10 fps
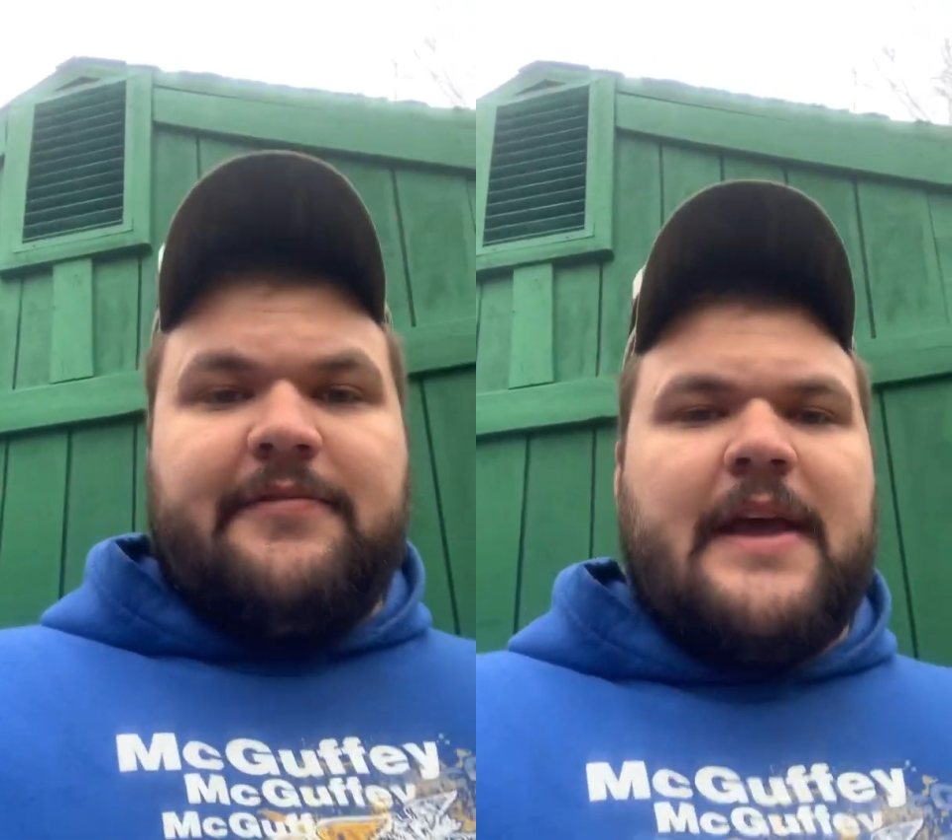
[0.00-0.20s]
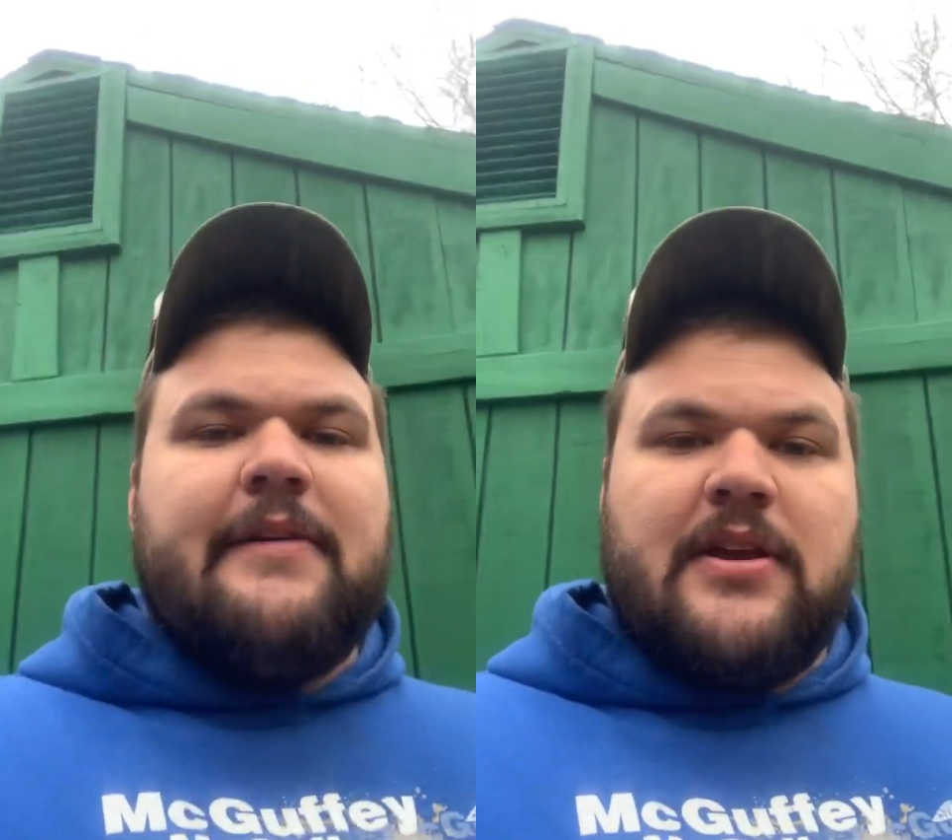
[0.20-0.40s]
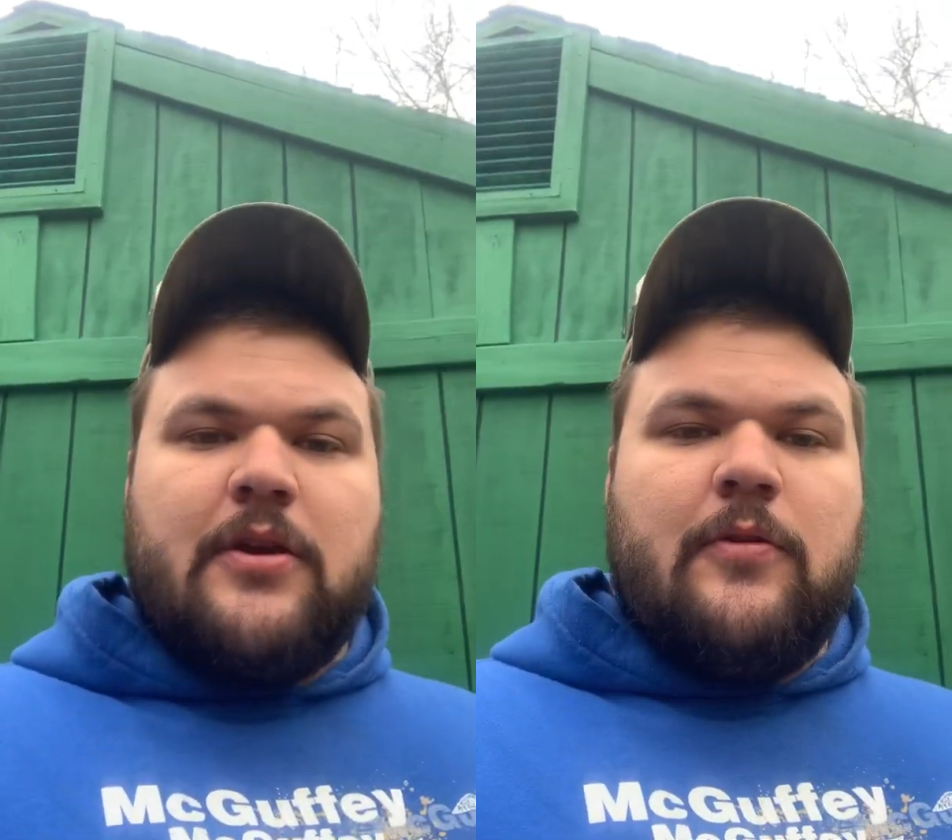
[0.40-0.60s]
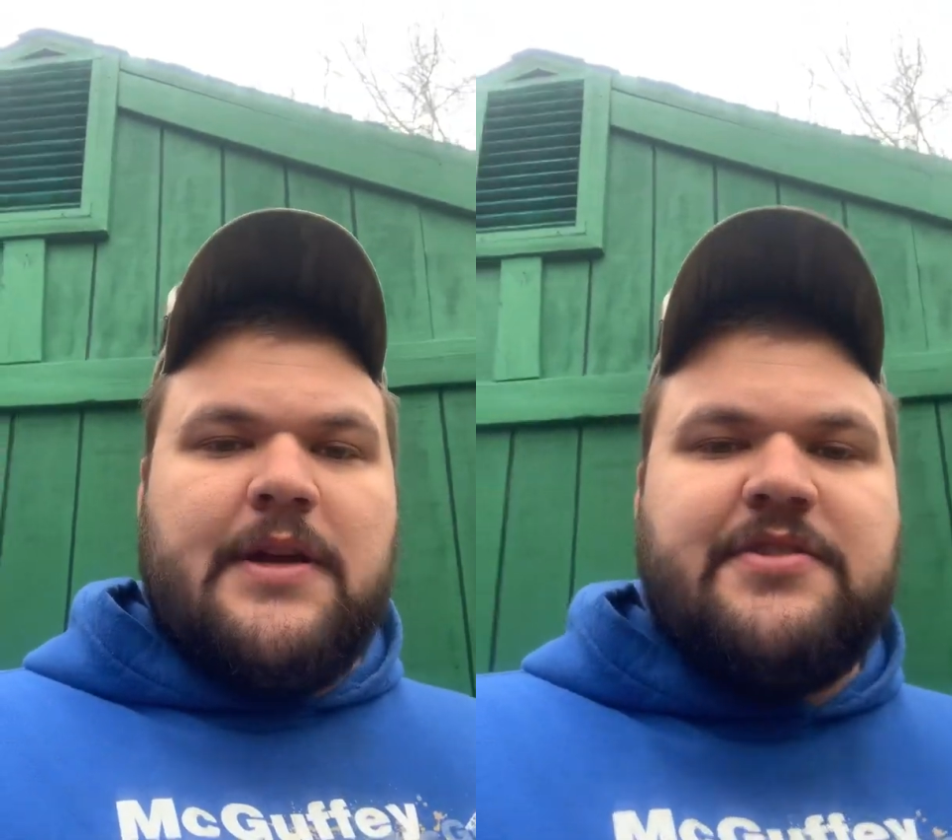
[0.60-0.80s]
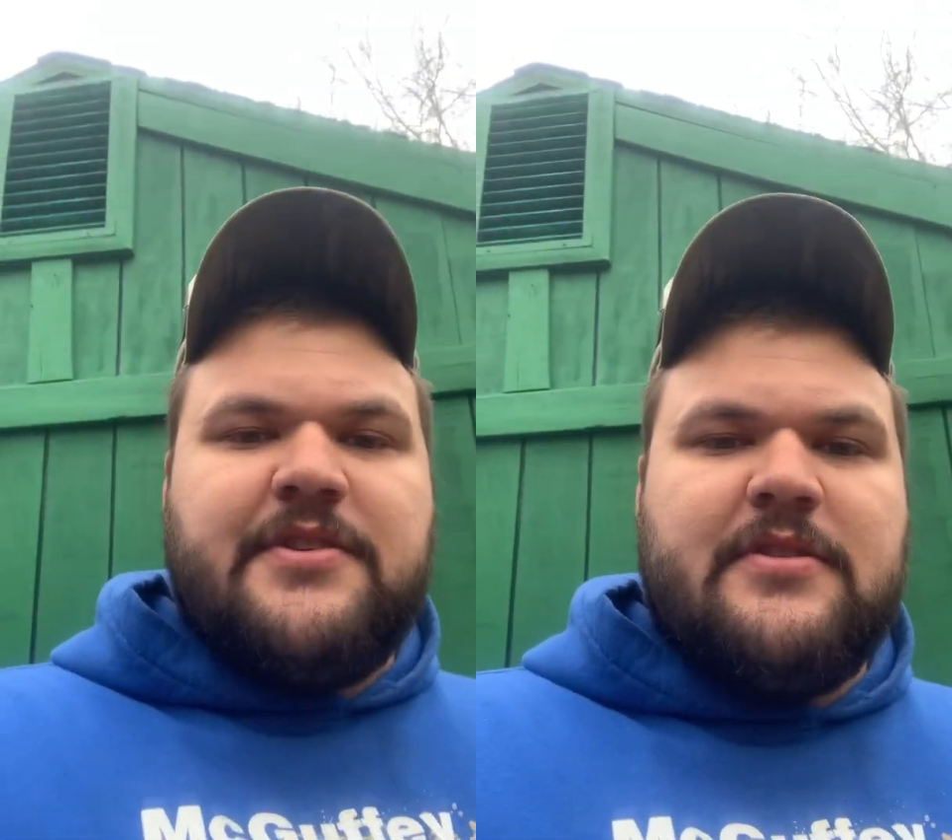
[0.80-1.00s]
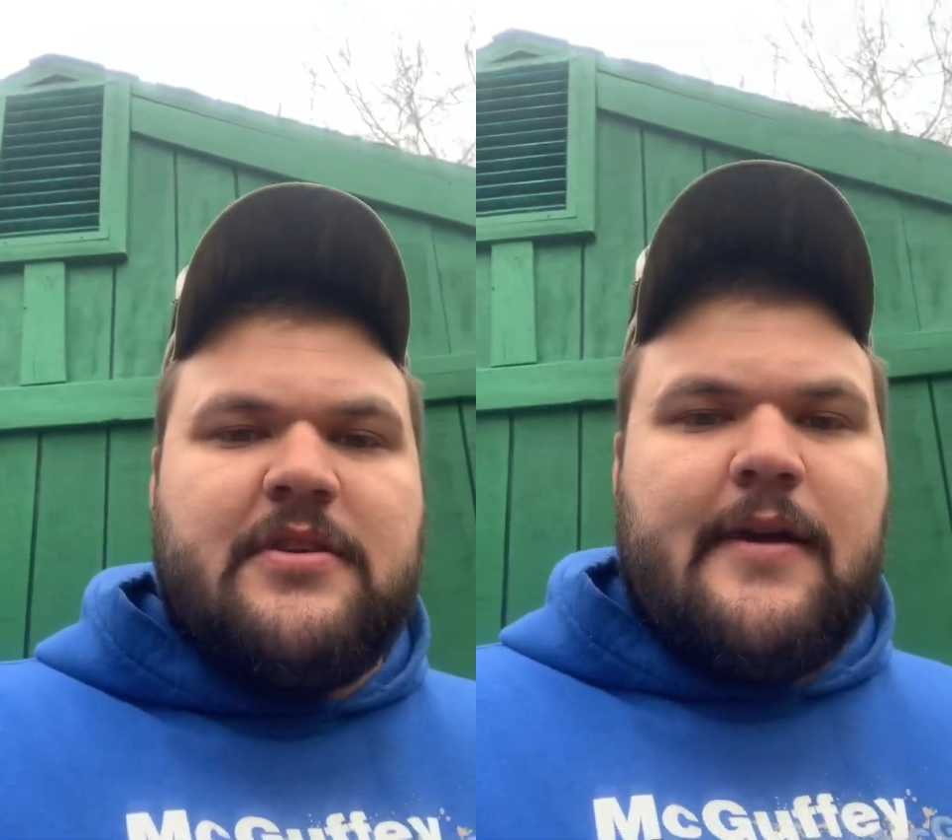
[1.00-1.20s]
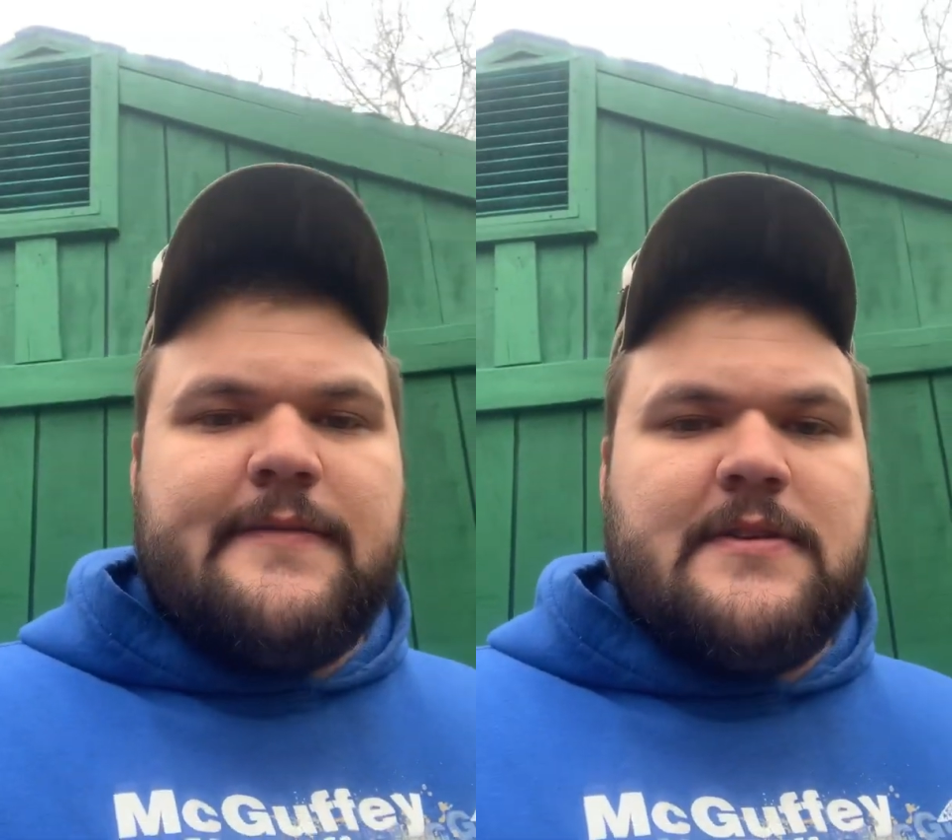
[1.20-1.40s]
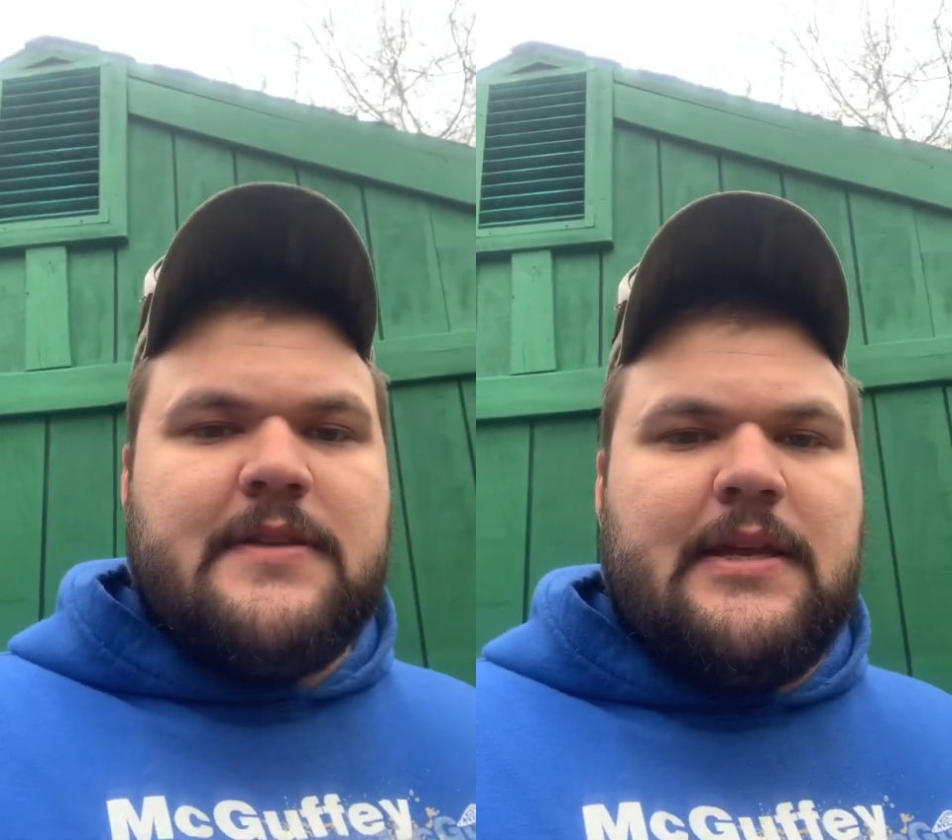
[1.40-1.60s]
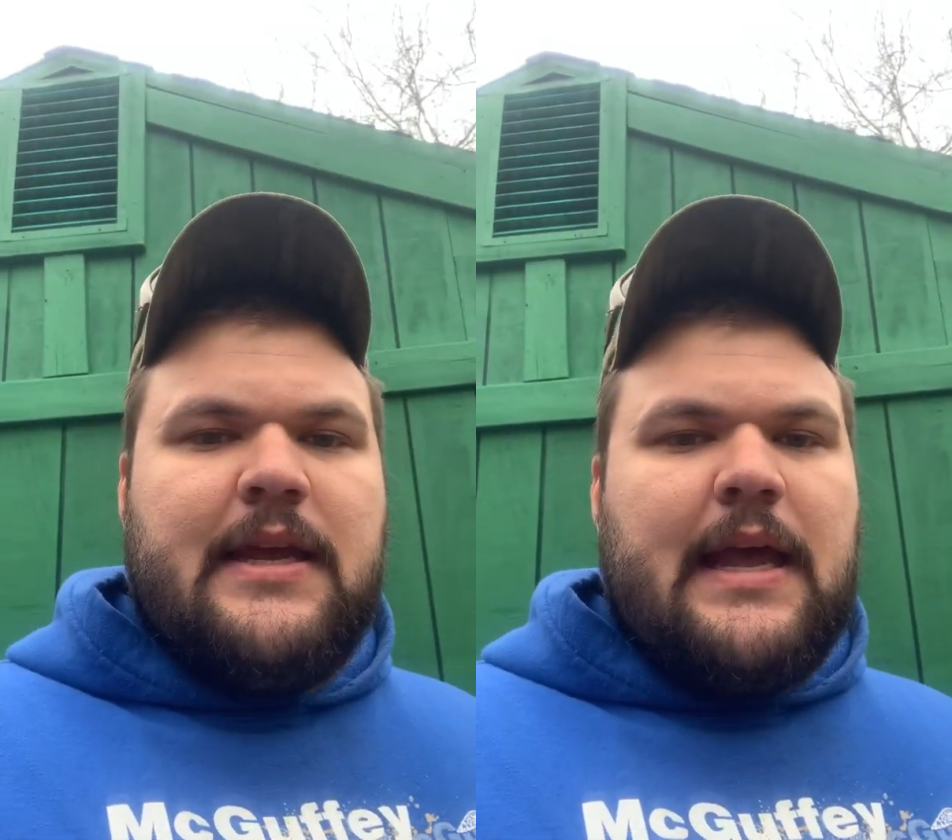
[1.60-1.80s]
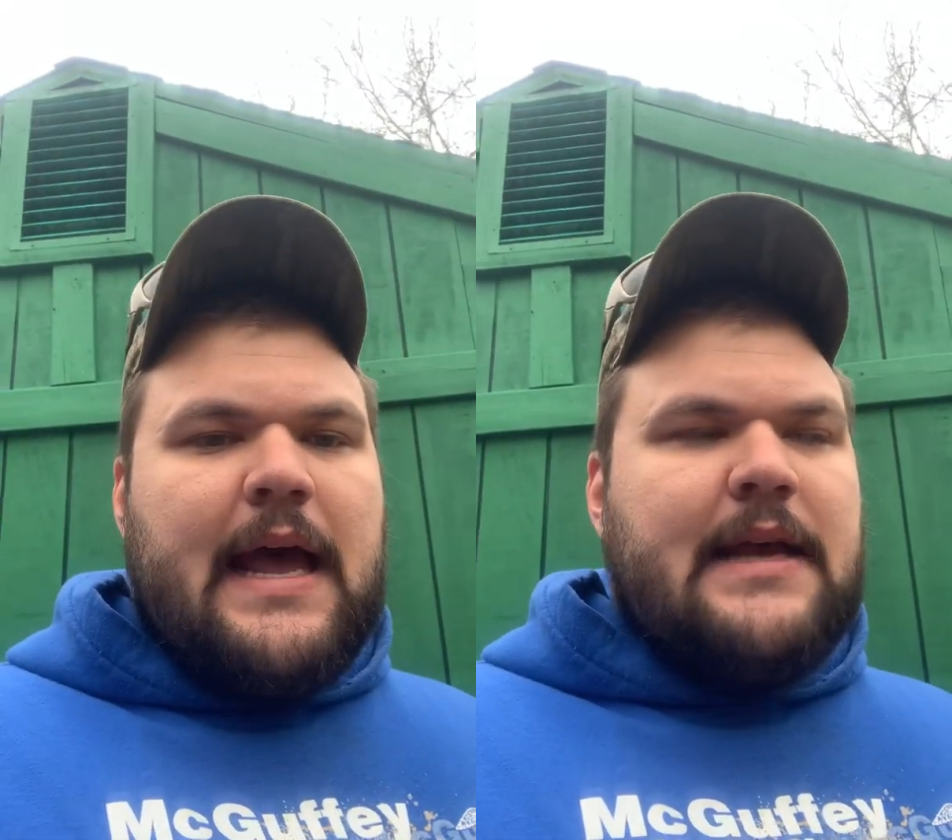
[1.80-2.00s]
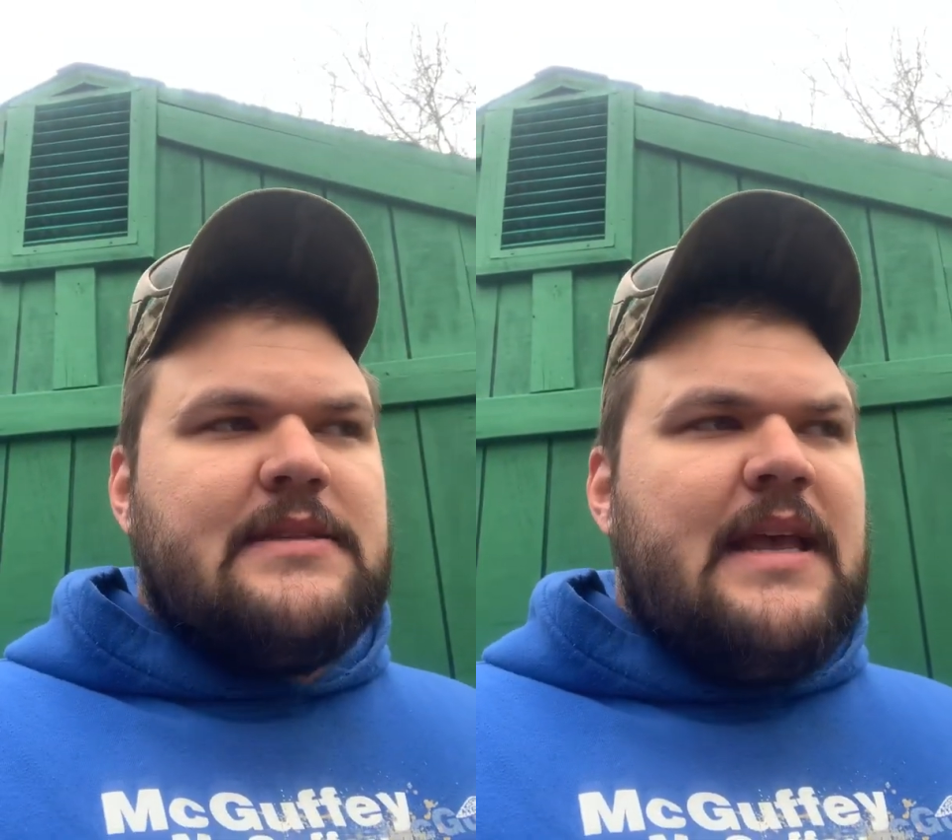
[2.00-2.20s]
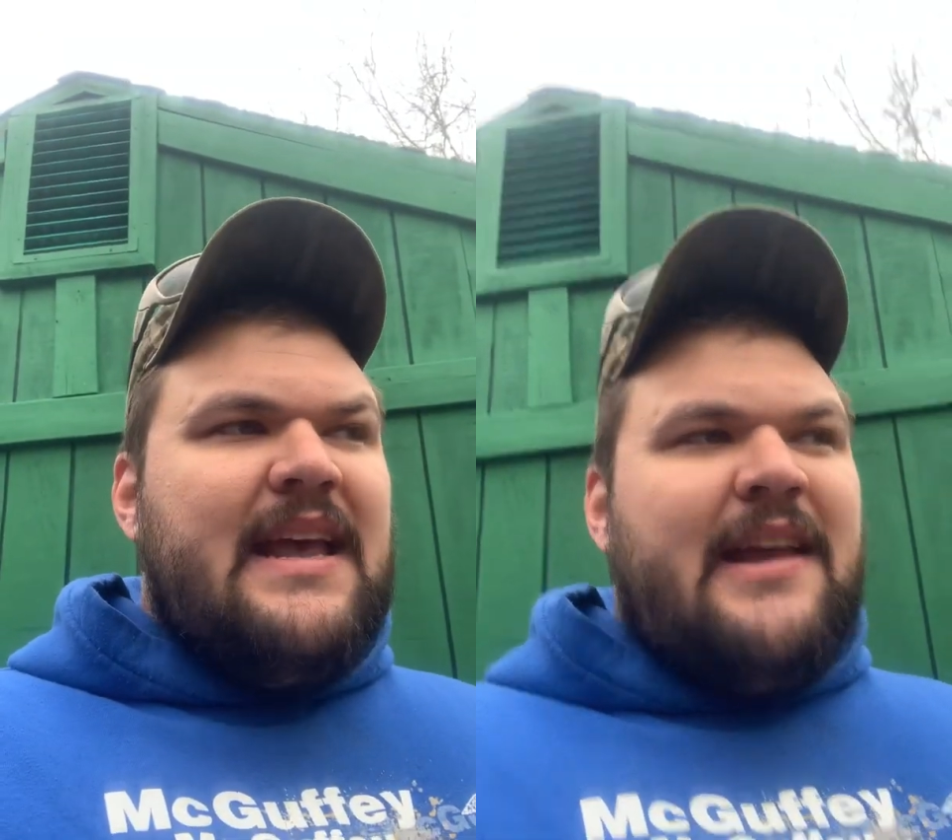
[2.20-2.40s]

If you have any questions, obviously ask.